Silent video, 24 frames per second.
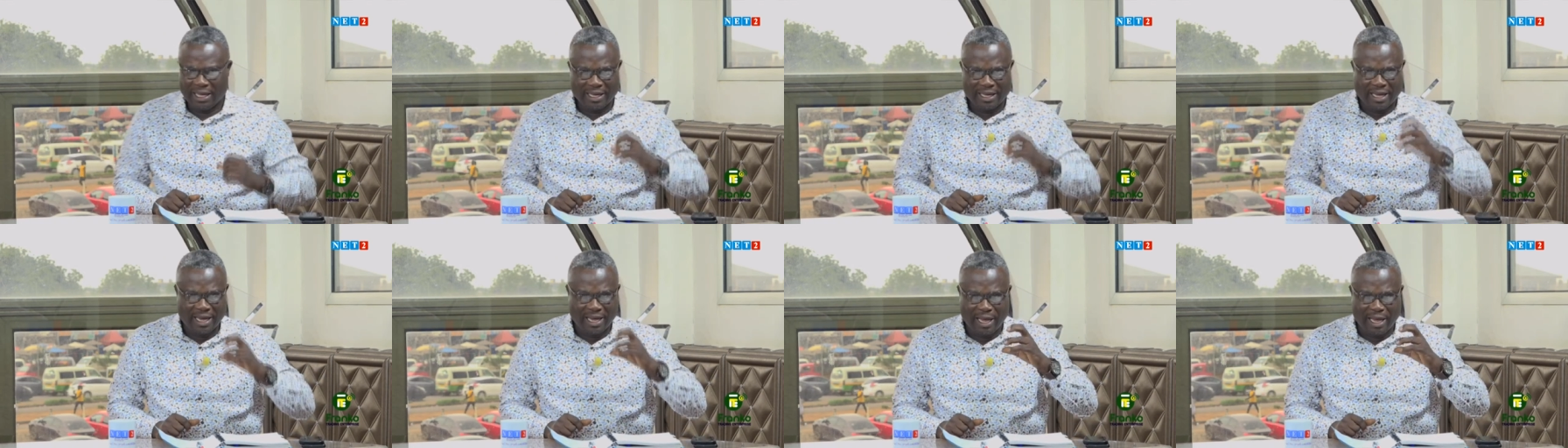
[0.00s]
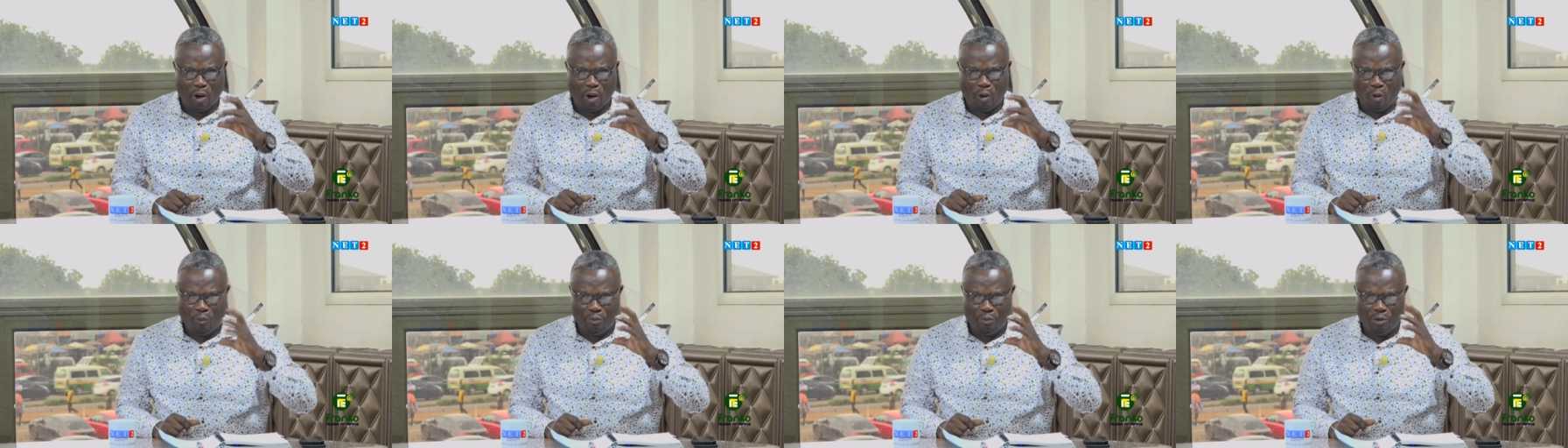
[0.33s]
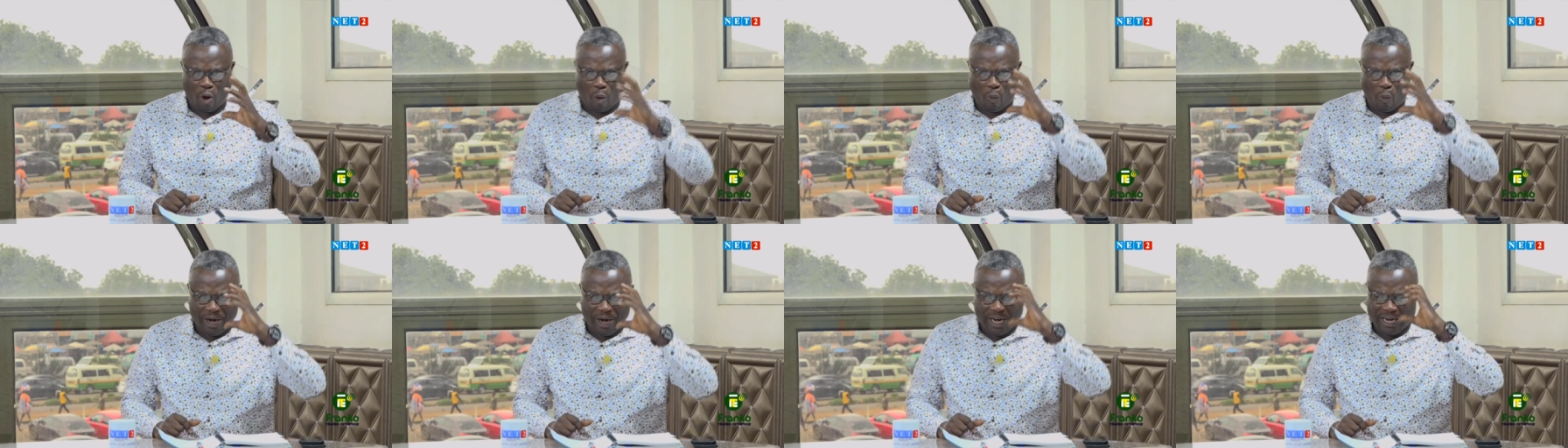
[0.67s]
You hear Obi
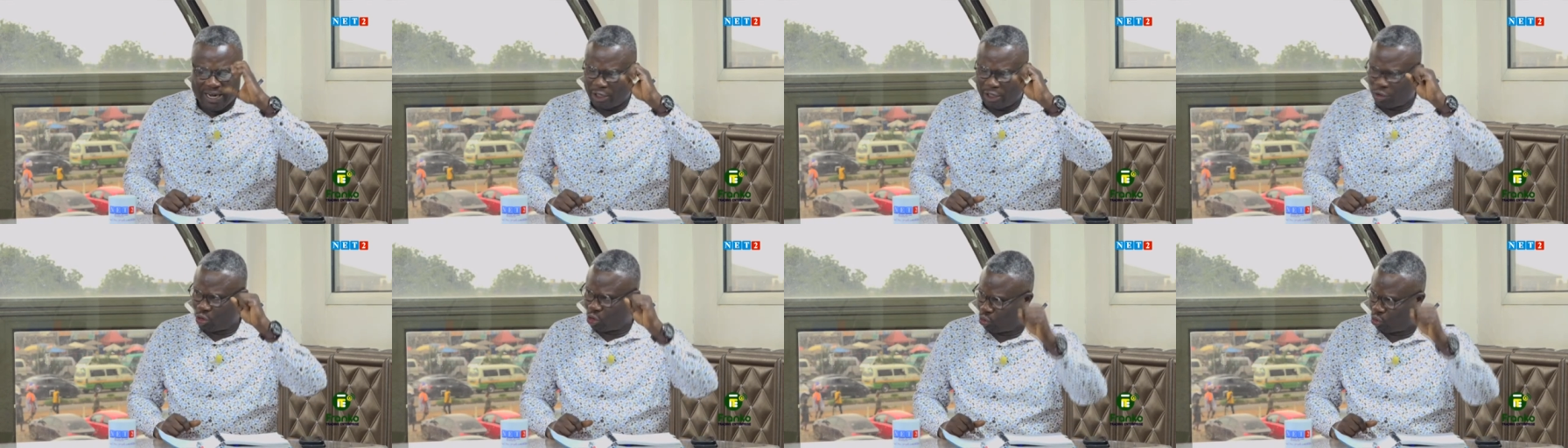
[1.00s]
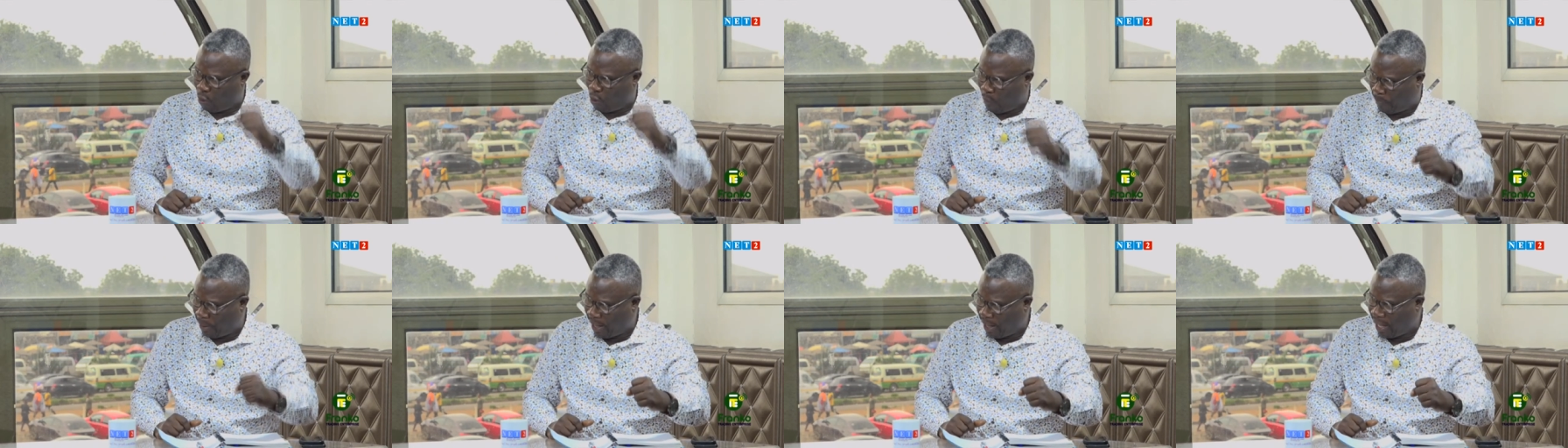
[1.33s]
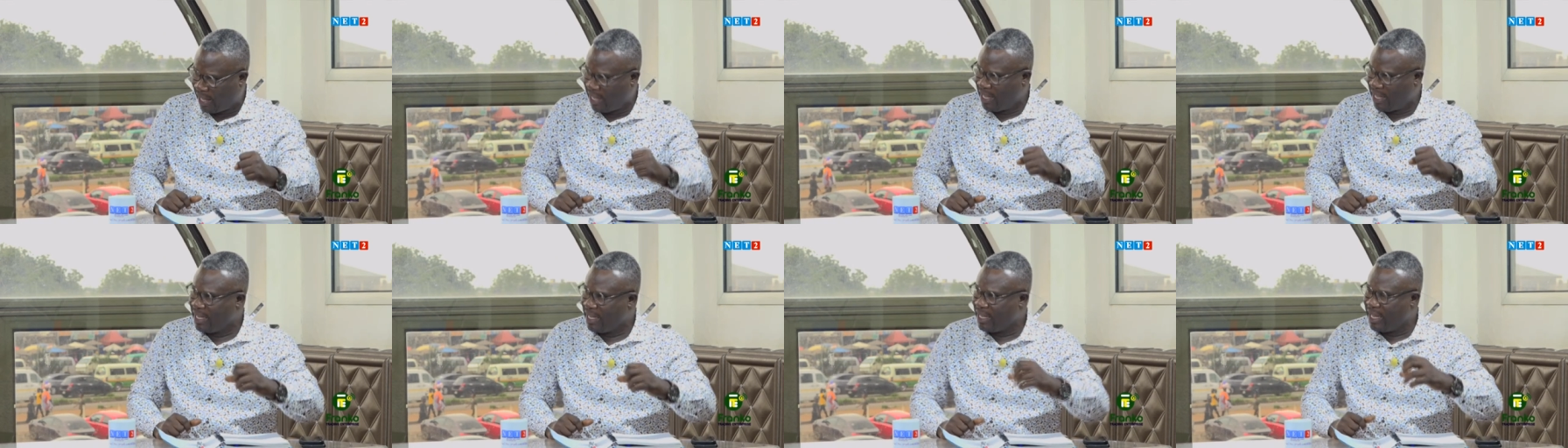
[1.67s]
or what is the
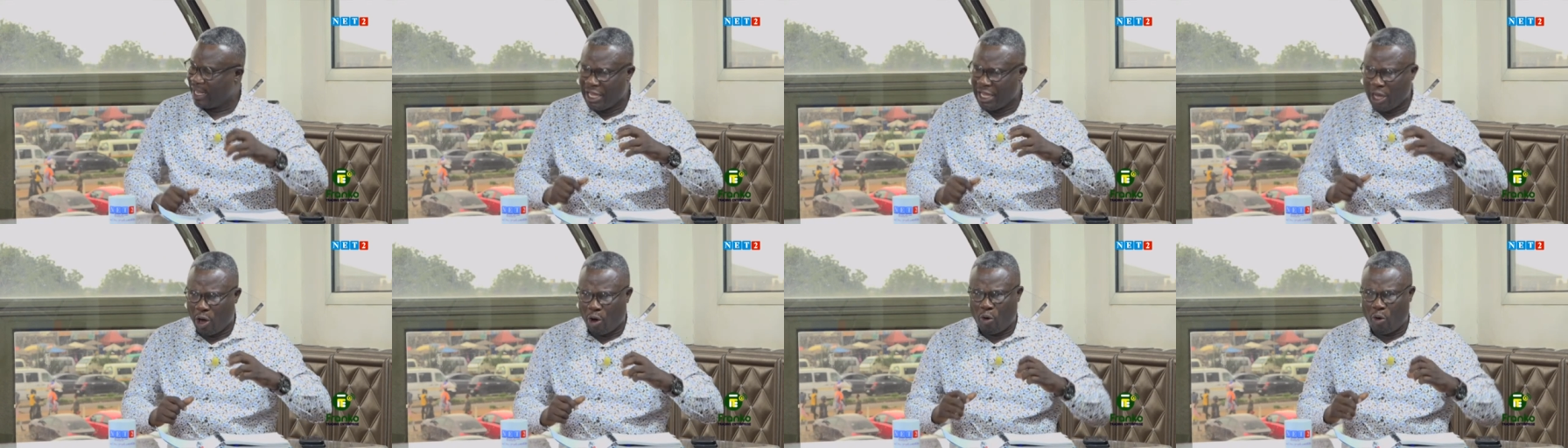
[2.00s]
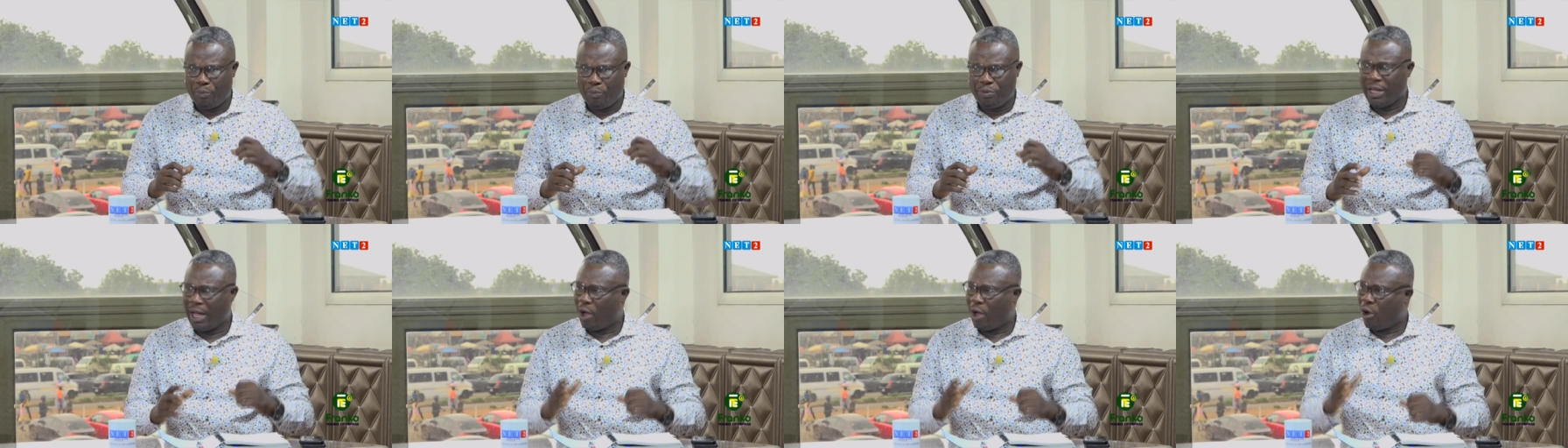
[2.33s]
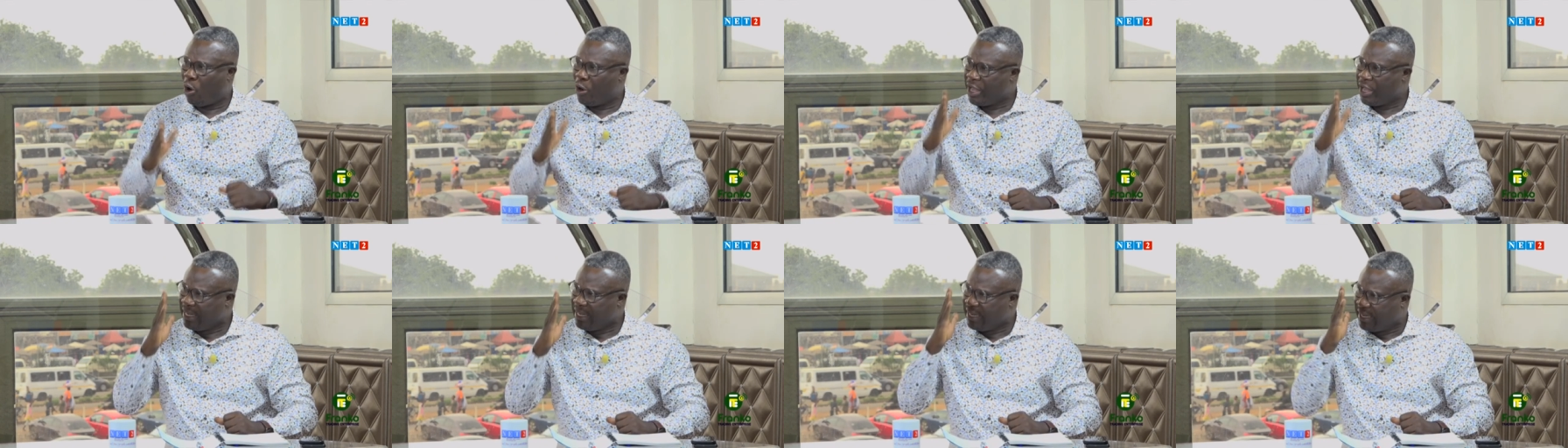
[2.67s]
swapper. You hear Obi or you're